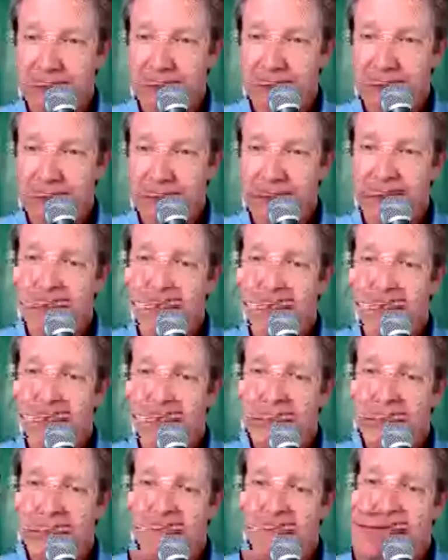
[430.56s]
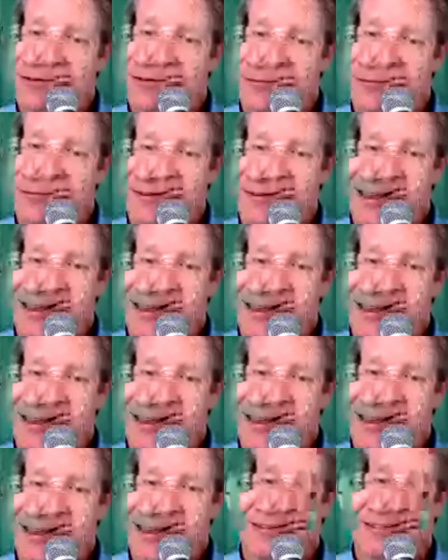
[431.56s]
Or everyone. Yeah, what
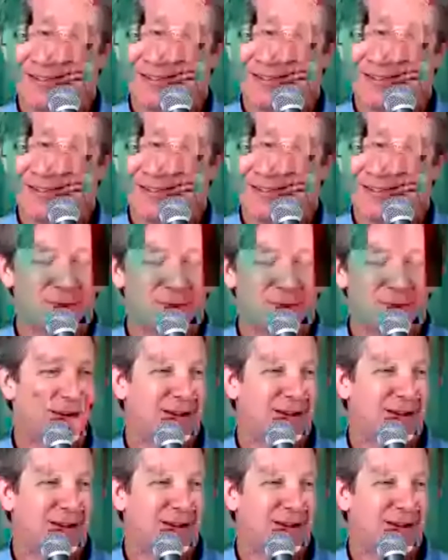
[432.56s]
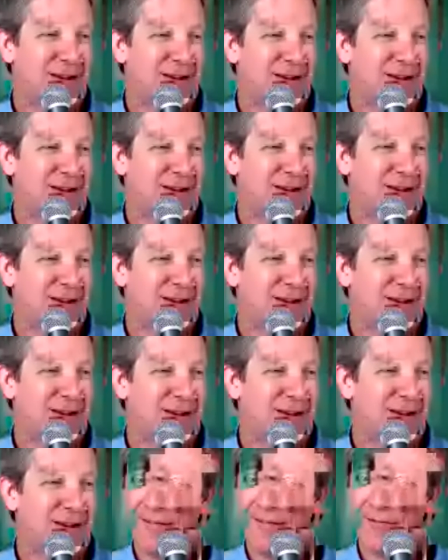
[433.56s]
projects are you working on? All right, let's
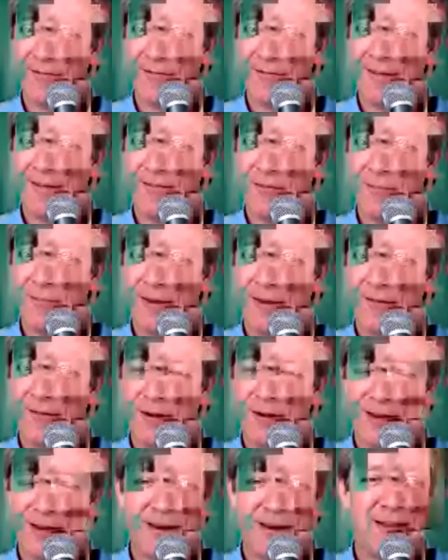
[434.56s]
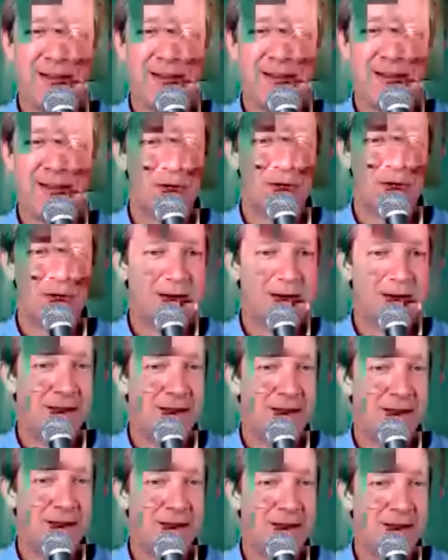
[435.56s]
drop it in for everybody. What are you guys working
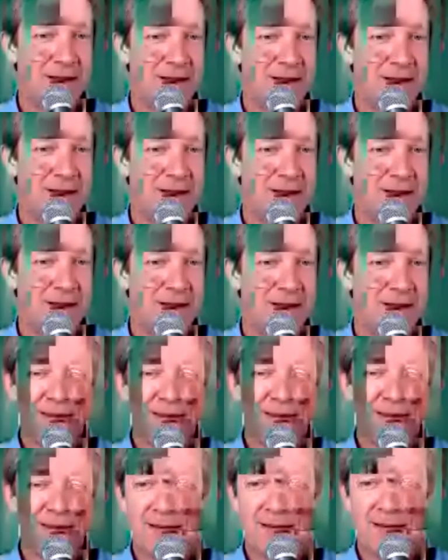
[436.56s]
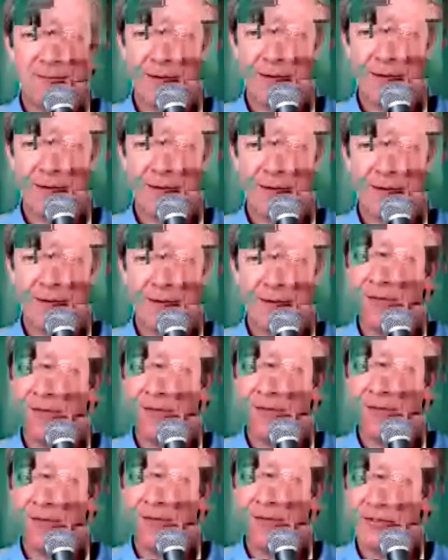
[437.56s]
on? And maybe what can we
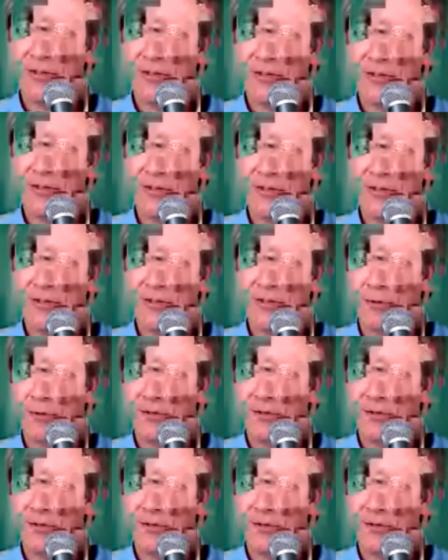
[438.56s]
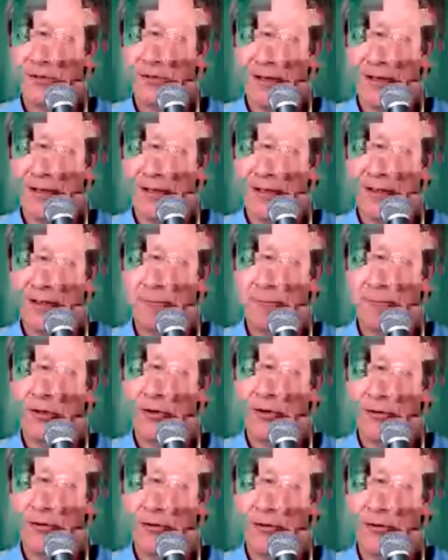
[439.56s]
do to help or to help
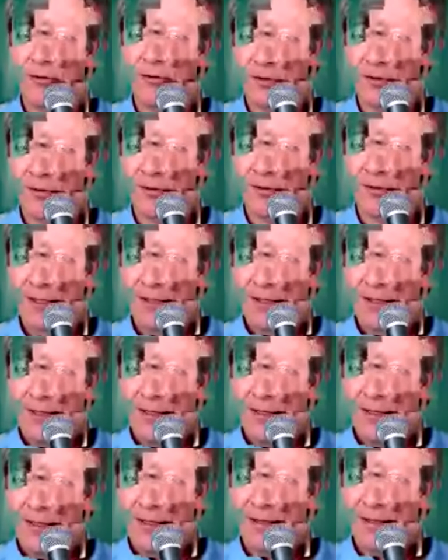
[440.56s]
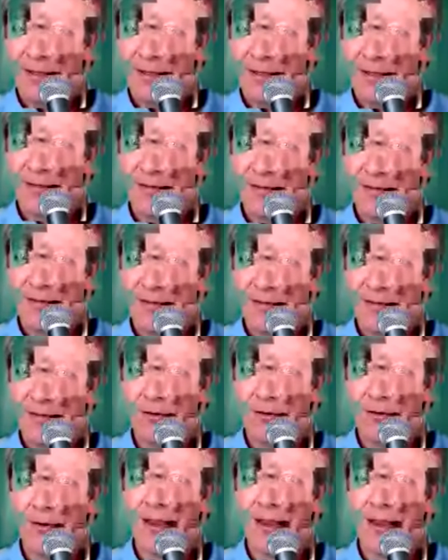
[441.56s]
learn from you? It's good,
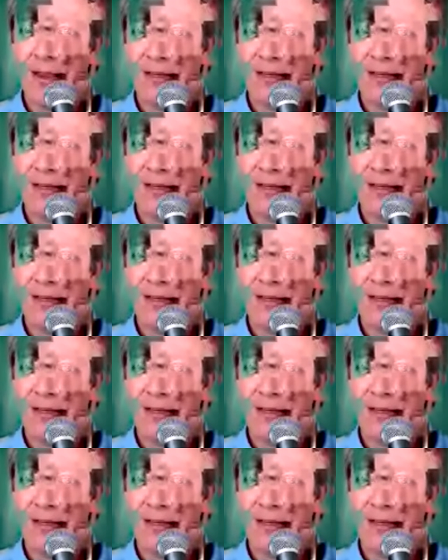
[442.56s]
Greg.